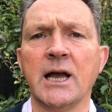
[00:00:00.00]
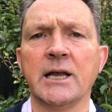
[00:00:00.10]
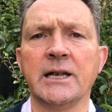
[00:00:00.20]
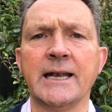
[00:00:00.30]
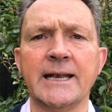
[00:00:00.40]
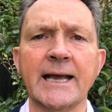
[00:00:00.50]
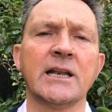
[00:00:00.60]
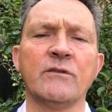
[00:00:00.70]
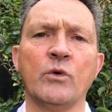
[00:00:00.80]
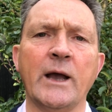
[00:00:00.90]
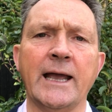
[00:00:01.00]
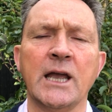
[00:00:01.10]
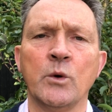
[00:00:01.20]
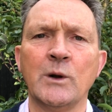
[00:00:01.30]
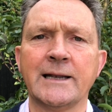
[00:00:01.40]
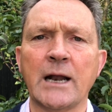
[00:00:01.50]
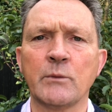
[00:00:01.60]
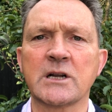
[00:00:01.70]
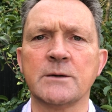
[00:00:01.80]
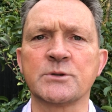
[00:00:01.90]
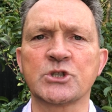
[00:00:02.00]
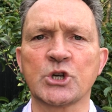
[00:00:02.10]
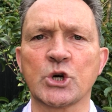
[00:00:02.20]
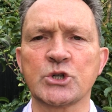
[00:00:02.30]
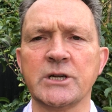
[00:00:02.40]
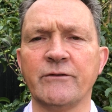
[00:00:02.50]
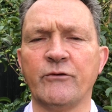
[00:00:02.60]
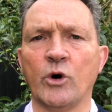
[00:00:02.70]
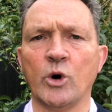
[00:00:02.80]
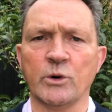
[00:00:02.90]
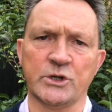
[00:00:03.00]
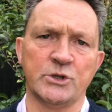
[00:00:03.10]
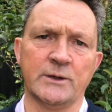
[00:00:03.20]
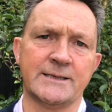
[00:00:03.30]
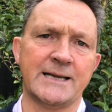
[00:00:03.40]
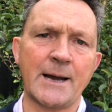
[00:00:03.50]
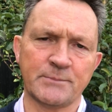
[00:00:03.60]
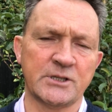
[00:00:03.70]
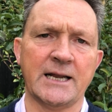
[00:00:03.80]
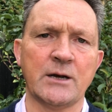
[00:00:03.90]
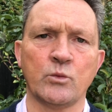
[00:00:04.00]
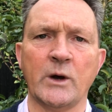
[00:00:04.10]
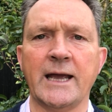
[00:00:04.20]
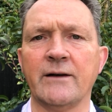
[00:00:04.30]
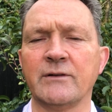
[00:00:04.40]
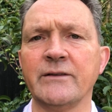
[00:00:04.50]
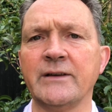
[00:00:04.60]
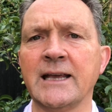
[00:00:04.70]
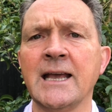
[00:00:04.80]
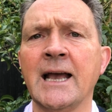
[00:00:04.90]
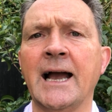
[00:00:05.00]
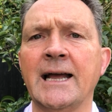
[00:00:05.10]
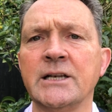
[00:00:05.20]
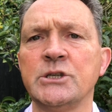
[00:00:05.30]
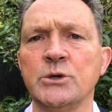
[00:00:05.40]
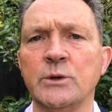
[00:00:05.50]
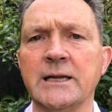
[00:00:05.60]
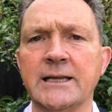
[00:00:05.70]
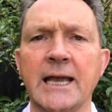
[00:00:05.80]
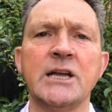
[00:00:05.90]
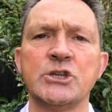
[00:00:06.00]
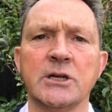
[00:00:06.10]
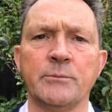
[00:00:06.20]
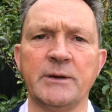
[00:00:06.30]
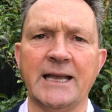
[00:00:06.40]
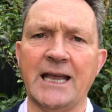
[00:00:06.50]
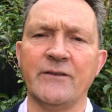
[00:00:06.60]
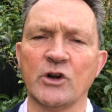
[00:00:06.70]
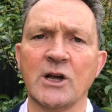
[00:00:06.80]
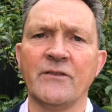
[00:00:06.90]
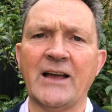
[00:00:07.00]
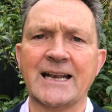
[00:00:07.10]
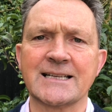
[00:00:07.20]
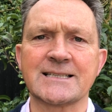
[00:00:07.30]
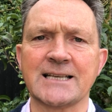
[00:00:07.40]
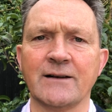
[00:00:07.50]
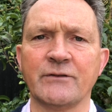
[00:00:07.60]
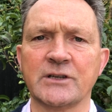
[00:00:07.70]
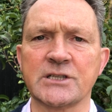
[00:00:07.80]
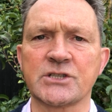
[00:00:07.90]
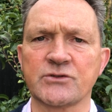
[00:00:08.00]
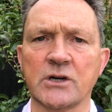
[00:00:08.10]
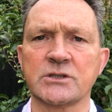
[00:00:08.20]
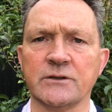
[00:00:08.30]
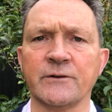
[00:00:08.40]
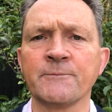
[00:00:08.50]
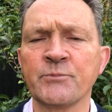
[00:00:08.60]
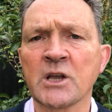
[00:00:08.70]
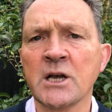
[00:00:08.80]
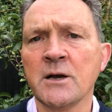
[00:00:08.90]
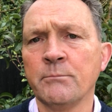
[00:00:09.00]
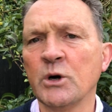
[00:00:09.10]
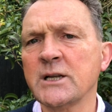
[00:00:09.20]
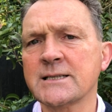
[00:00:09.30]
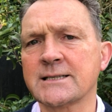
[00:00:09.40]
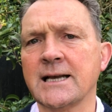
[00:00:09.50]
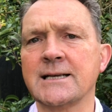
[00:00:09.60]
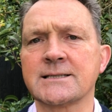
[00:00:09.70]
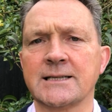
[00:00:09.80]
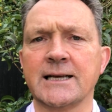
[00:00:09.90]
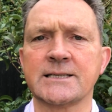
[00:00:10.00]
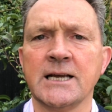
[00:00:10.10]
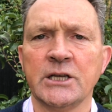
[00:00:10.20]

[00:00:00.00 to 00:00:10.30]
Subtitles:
in a negative way, well, that will come surging forward. You adapt to that way of living and you engage in a behavior that is self-destructive. Buddha says that,